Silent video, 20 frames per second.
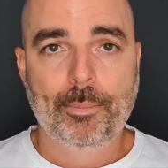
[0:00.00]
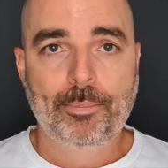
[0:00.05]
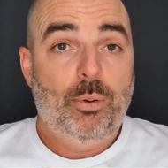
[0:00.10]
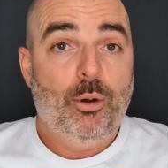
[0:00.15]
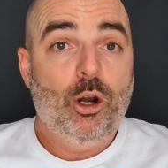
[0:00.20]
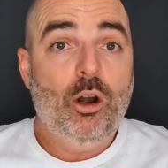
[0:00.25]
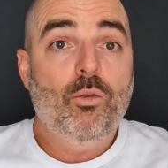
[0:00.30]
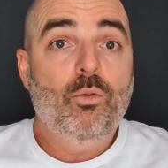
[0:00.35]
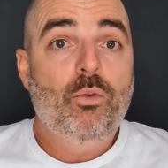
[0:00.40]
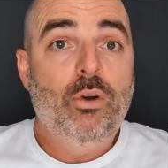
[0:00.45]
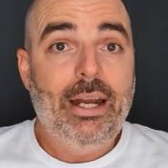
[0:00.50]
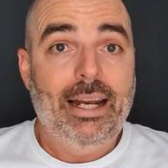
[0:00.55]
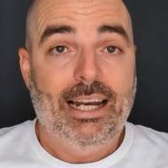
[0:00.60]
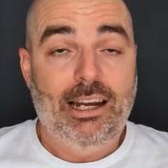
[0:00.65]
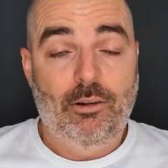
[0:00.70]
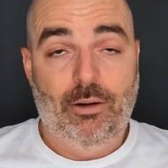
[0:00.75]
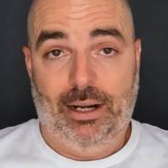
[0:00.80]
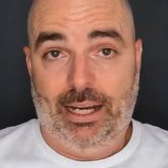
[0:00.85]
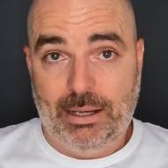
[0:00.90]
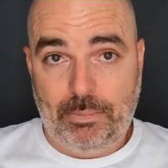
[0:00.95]
To put it
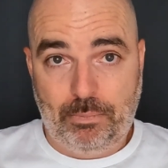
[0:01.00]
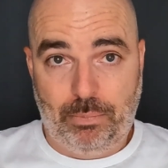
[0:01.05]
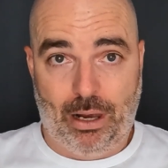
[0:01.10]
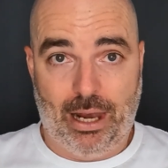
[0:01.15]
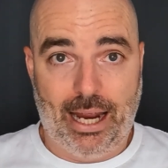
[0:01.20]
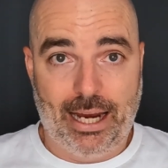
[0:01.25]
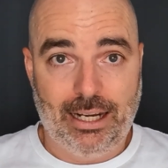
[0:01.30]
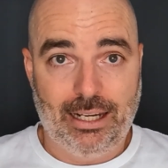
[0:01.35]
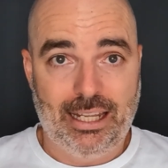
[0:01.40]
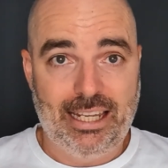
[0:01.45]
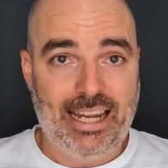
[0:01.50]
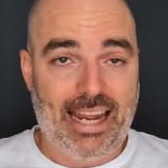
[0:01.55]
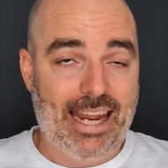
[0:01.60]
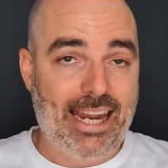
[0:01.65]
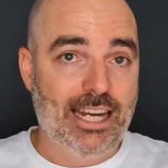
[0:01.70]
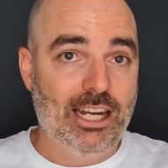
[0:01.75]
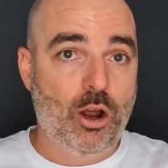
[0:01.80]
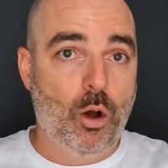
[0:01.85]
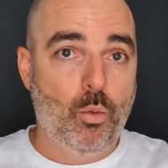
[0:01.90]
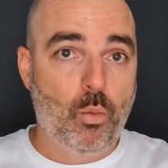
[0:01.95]
really, really plainly,
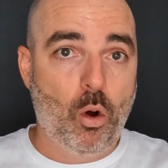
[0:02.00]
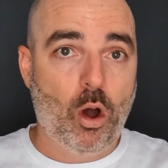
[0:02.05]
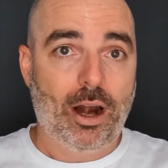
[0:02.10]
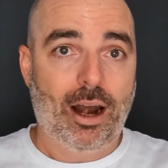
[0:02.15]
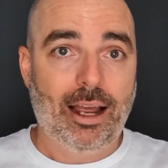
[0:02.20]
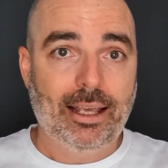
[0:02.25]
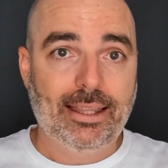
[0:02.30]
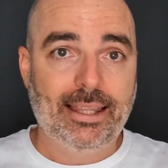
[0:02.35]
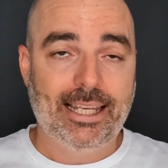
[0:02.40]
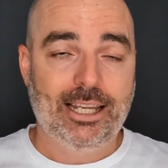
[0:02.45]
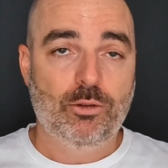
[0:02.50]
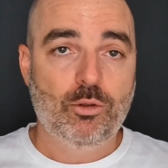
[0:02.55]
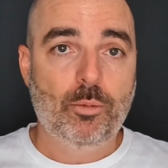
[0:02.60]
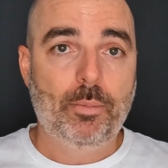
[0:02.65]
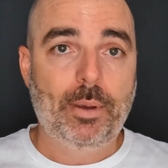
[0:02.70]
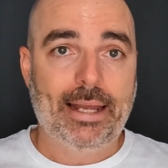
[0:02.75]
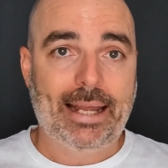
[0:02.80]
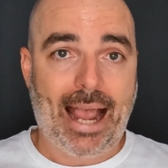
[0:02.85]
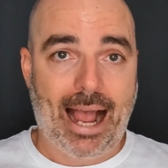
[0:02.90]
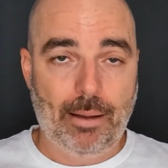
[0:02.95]
in what I think will
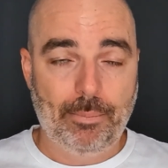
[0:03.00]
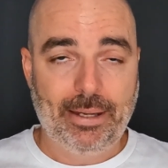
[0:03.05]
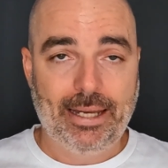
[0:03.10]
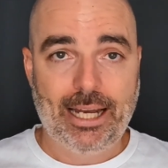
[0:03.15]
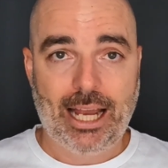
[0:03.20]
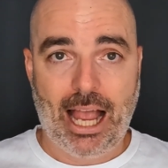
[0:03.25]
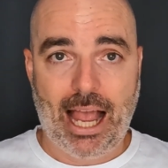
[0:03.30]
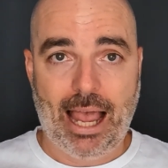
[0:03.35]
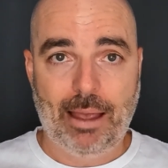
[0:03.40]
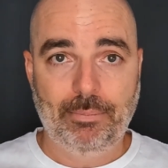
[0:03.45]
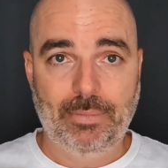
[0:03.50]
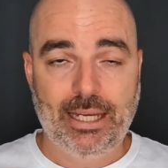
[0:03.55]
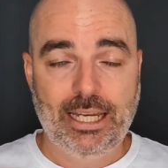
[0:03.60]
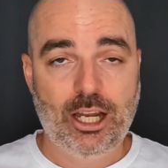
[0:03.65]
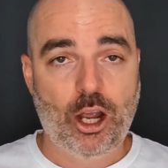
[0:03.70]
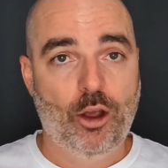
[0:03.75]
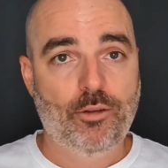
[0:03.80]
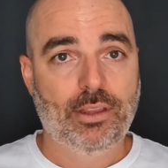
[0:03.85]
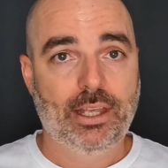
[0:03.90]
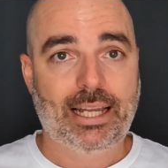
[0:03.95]
be coming,
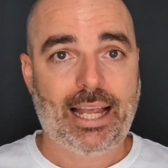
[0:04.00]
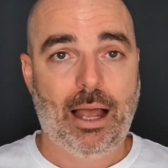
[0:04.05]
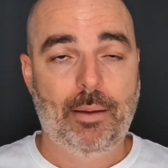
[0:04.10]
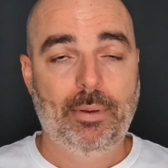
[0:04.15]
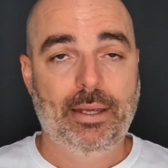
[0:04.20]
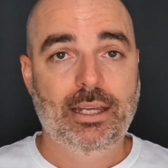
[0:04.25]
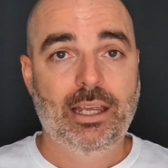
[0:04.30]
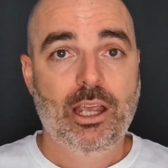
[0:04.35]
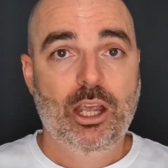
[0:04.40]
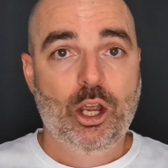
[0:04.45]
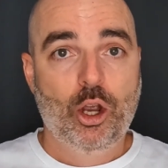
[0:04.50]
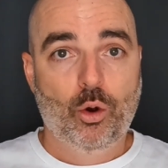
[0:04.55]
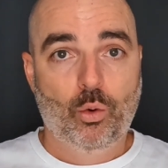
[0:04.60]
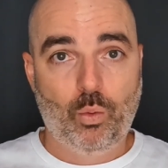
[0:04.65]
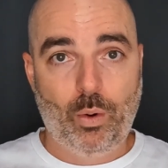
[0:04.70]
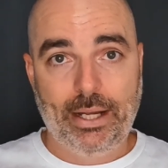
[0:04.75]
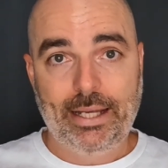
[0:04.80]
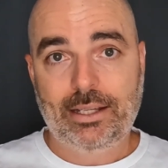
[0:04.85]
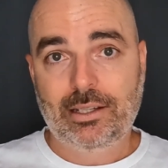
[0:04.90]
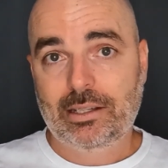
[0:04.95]
happening over the coming
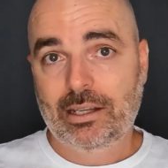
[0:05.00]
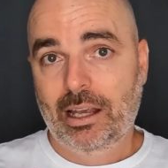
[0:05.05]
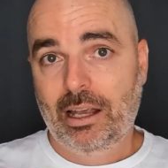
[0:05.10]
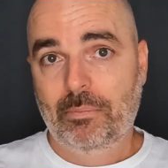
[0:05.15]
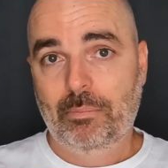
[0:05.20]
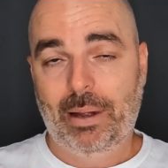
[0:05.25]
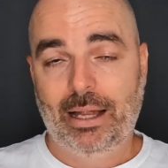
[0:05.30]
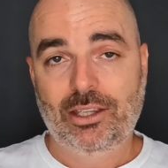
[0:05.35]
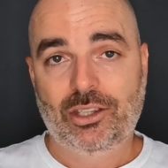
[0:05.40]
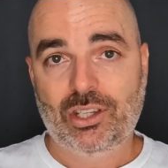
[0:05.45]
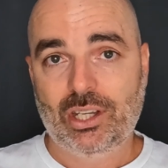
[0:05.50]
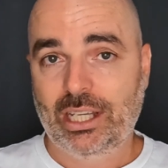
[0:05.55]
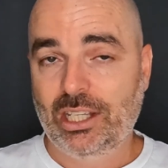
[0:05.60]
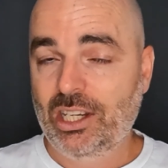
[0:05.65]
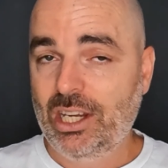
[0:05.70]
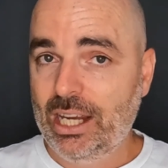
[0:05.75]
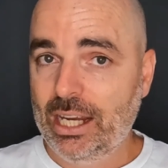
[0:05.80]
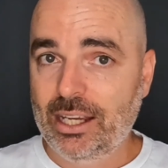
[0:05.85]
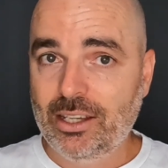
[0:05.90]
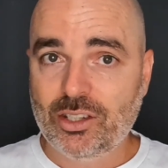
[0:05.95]
weeks, months,
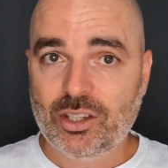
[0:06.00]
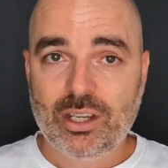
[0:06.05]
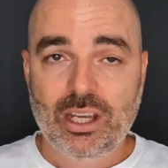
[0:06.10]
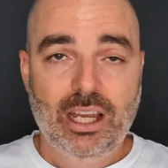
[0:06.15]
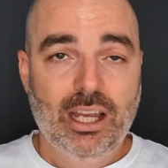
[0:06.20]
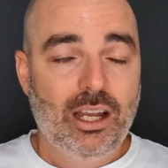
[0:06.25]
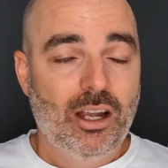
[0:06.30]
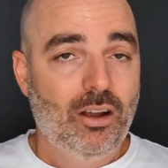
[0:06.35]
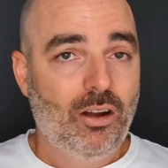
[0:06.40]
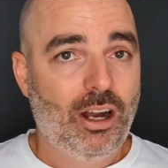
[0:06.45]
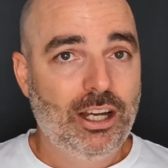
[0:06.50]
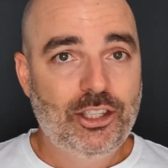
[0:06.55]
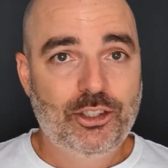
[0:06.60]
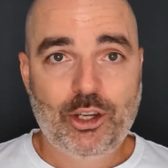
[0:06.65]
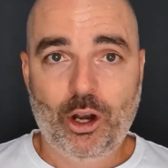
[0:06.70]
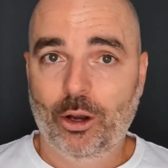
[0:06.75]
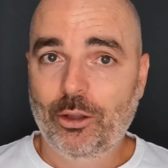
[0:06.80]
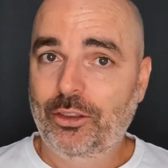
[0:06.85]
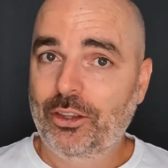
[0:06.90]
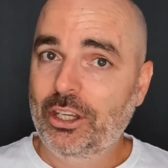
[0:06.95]
and years, I
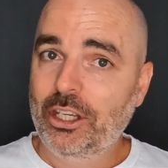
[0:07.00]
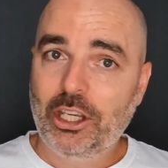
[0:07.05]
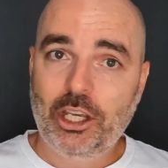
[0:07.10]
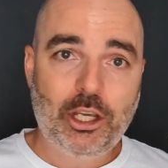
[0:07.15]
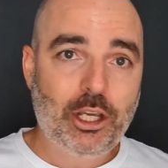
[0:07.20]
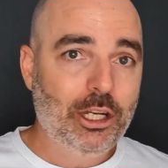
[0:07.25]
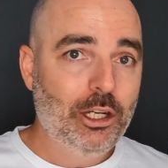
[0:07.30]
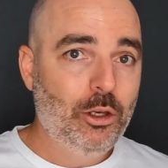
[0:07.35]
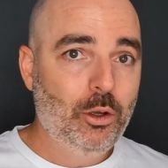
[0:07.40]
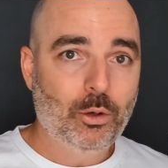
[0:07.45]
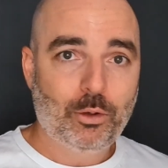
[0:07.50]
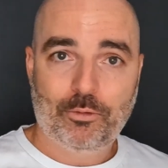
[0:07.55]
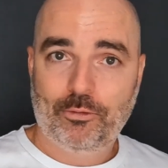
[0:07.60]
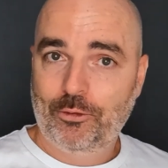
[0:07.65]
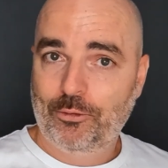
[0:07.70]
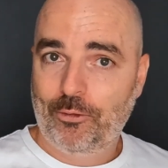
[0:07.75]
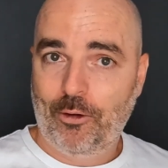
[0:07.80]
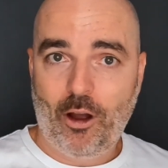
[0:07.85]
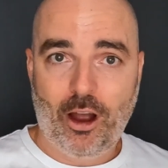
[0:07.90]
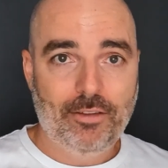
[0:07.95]
don't think you can look
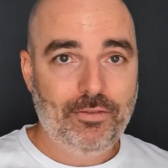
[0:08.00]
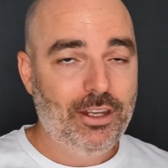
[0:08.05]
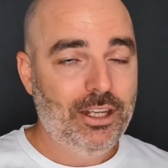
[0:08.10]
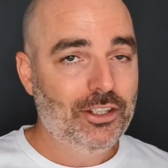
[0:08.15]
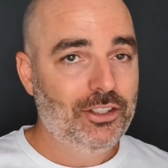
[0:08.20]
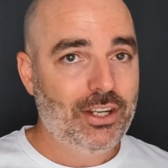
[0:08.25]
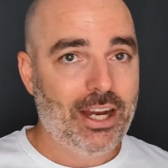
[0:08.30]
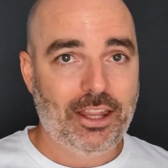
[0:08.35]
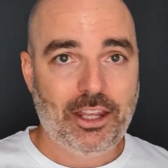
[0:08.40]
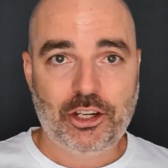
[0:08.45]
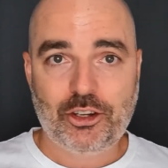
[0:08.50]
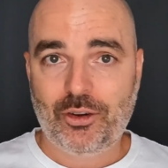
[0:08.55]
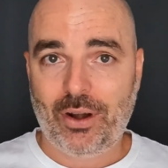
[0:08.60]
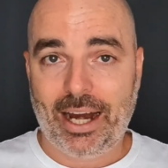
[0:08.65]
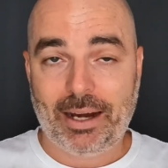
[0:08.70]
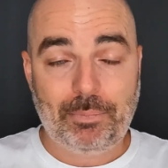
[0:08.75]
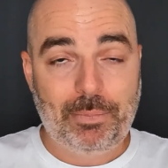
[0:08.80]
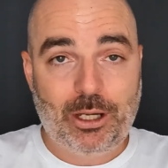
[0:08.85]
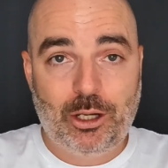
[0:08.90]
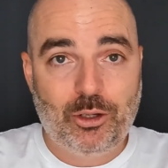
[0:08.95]
five years down the
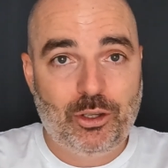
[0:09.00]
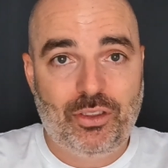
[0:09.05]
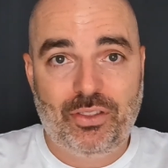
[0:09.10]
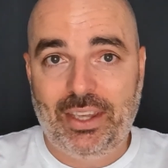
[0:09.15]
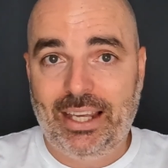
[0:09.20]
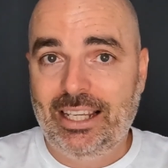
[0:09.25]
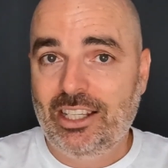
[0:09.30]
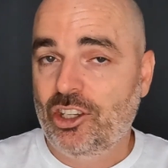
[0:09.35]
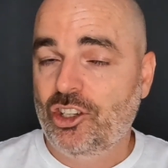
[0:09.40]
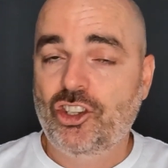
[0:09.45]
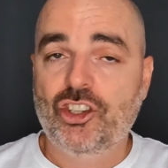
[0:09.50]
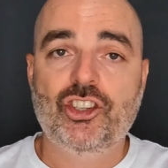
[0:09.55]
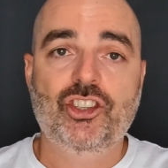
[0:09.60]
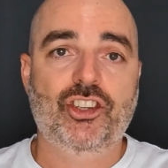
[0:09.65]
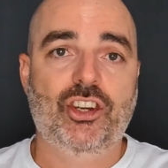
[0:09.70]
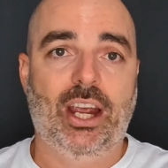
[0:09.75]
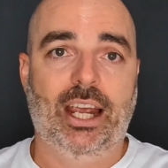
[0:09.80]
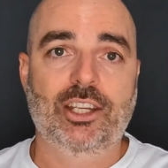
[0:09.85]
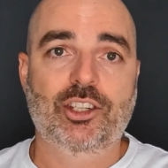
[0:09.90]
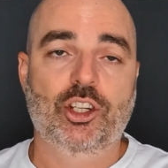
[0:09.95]
track because things are just
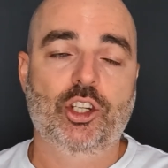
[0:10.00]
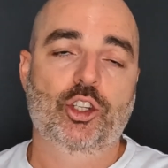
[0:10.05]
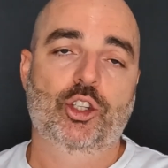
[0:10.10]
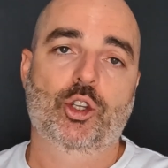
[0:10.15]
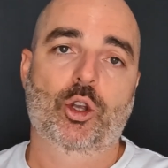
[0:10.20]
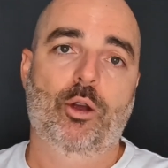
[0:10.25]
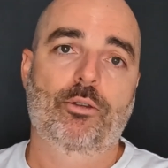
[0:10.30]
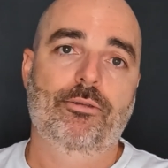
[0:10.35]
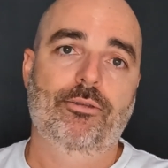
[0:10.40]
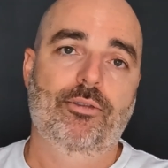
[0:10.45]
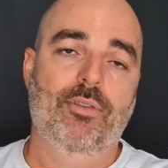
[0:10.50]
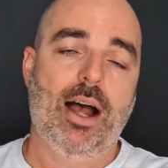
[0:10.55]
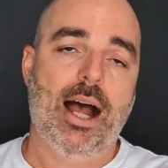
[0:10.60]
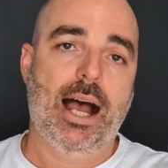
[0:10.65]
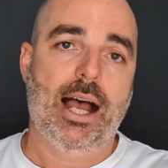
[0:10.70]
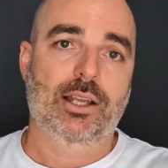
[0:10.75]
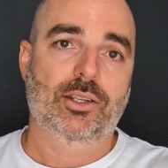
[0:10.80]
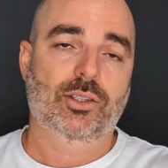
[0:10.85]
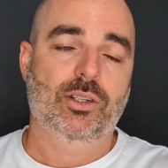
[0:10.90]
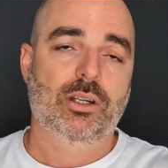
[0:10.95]
changing so
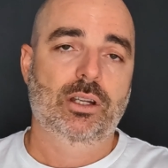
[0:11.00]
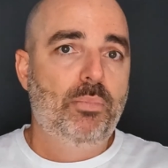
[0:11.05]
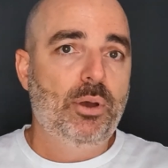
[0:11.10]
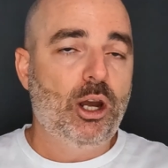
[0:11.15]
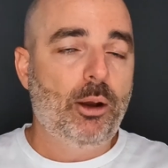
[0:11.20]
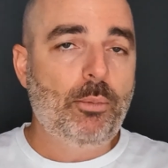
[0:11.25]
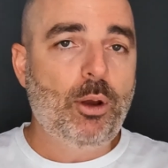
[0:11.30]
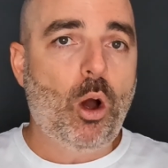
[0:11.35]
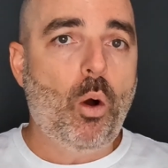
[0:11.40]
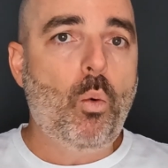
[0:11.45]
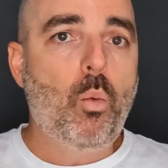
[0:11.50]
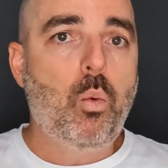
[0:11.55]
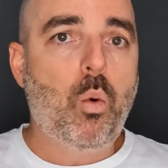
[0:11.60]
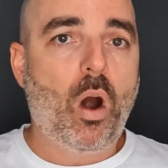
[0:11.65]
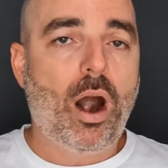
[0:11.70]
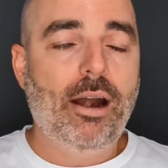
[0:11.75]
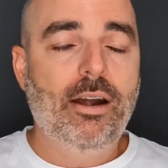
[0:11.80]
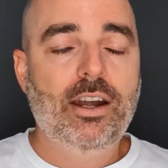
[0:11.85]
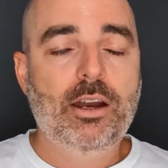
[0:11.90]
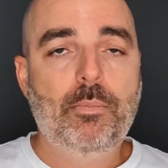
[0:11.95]
fast. But I'm not
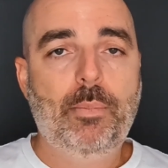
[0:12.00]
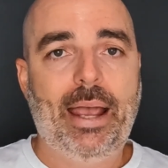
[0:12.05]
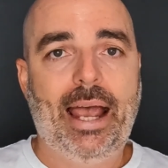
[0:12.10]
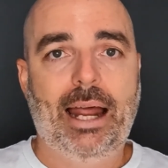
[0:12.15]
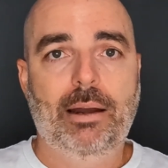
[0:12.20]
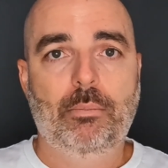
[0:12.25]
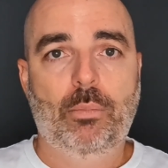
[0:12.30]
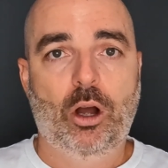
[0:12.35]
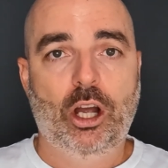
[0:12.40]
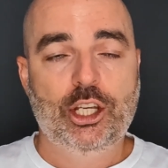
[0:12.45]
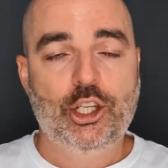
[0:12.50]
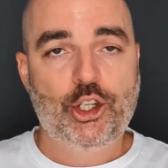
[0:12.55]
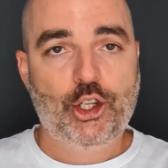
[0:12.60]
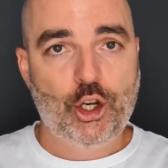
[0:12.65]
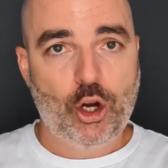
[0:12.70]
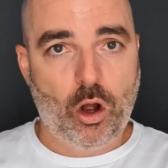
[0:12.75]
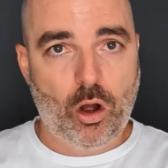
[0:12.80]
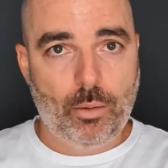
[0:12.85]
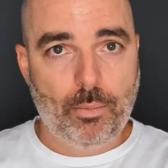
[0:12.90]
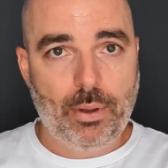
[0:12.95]
worried about my
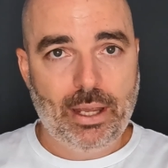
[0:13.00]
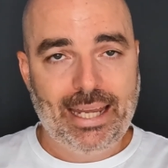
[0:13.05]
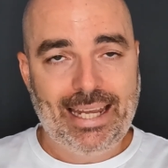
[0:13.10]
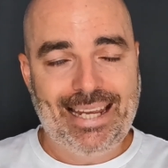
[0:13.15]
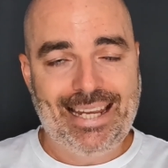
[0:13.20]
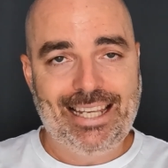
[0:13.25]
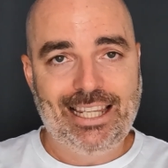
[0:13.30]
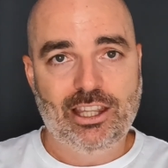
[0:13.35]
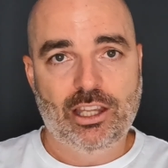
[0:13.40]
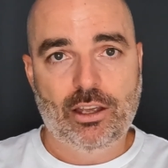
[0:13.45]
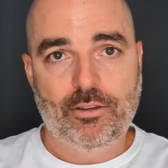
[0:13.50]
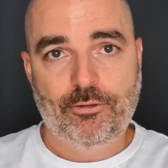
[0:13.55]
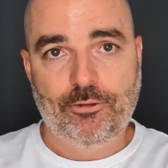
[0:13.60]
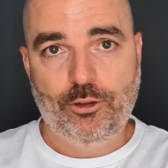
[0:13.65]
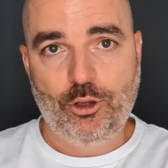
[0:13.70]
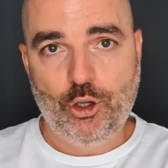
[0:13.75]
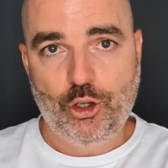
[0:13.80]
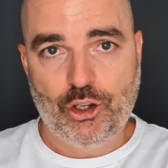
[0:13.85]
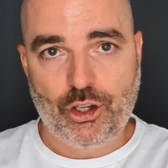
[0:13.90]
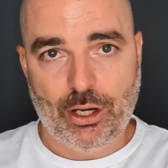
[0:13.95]
job in the
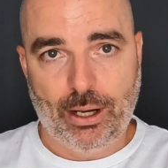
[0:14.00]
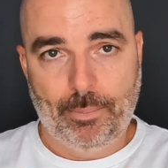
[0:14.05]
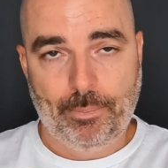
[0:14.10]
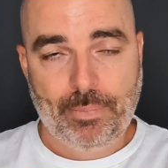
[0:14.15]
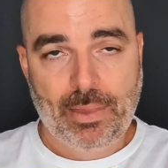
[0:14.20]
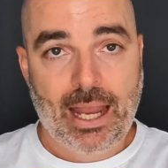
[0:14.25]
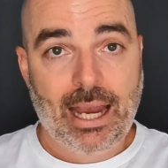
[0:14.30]
future.